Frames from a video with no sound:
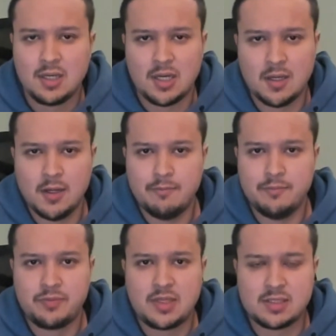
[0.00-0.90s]

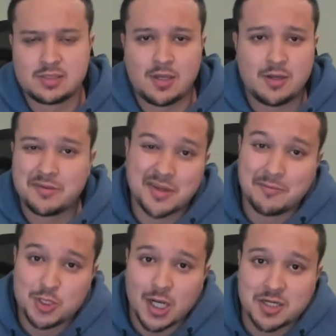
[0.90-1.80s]
That's not like
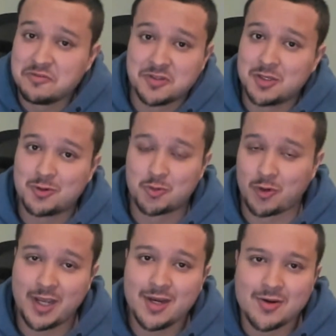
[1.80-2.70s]
objectively
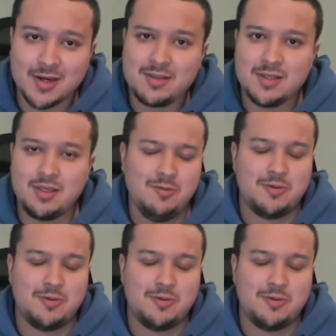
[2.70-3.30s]
great or anything,